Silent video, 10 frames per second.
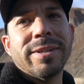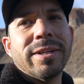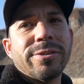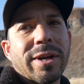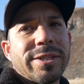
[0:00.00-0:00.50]

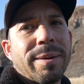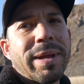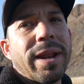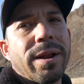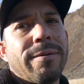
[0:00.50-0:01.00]
So I jammed
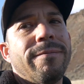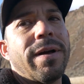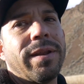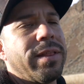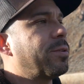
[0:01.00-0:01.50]
out of there, found
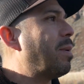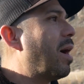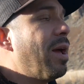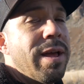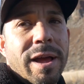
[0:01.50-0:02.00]
another spot,
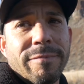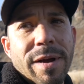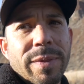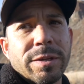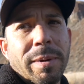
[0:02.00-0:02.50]

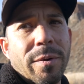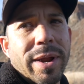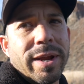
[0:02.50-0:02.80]
found this spot right